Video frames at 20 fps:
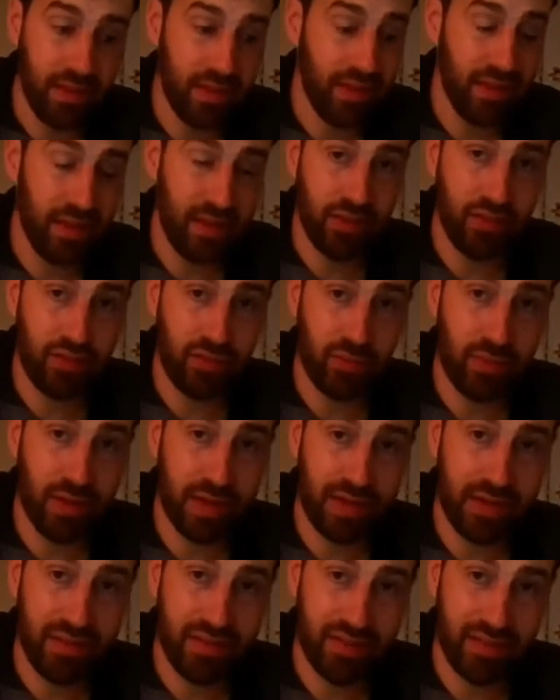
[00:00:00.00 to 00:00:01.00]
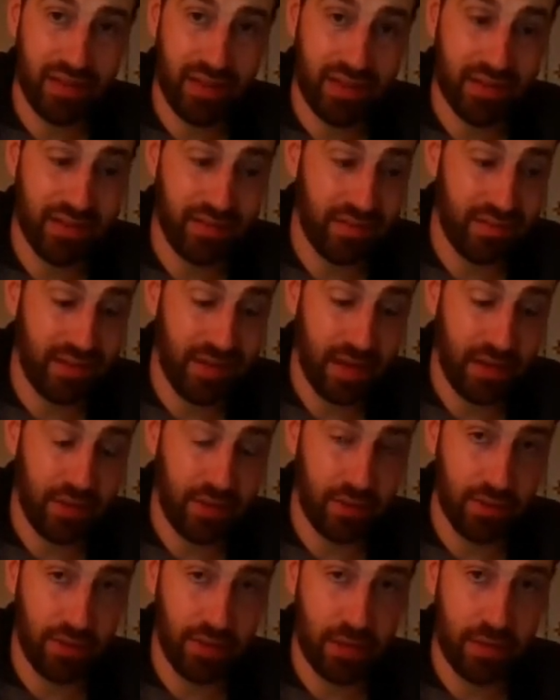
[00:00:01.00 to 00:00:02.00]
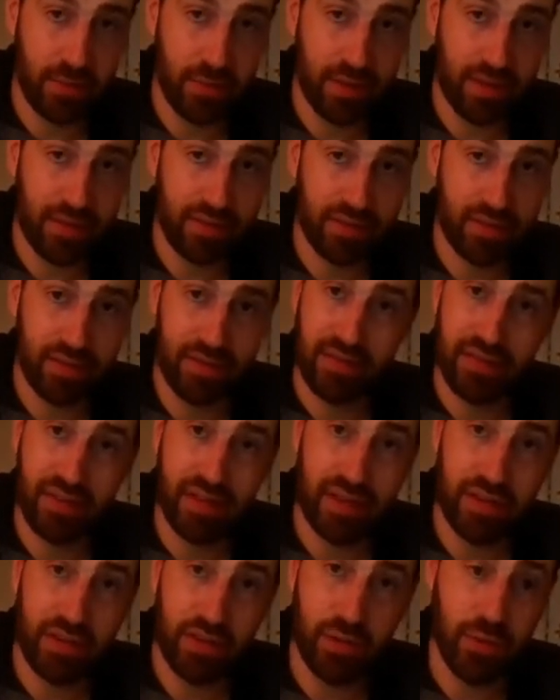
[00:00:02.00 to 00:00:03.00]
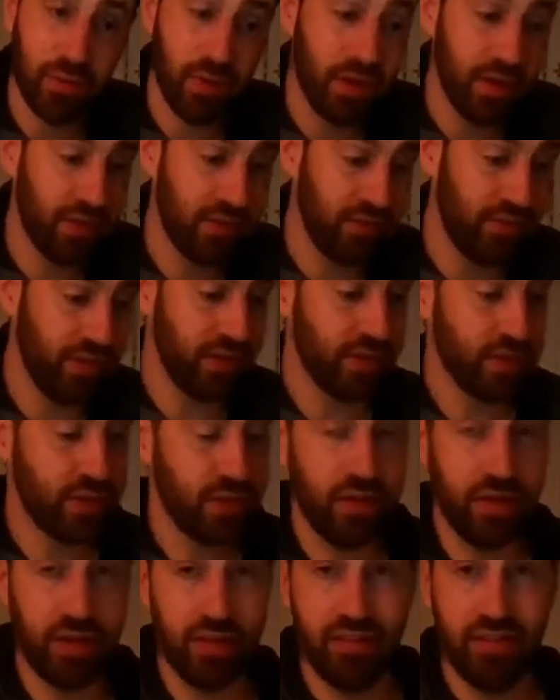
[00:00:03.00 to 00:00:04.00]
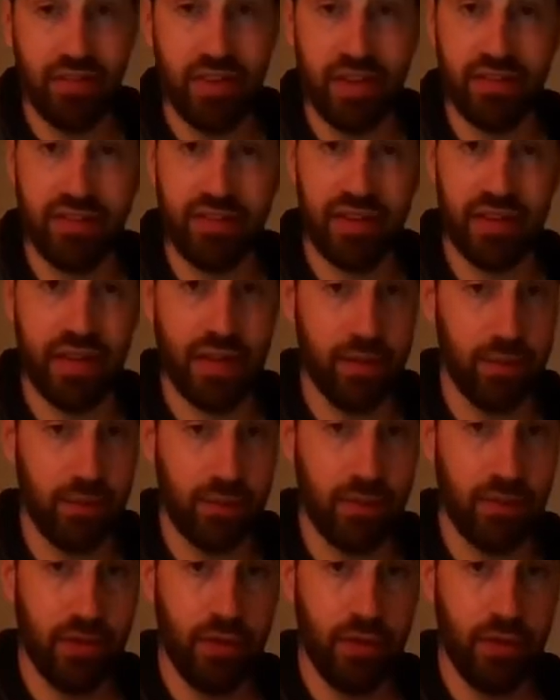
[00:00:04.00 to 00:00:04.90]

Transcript: these right sides together. That means the side you want eventually facing out.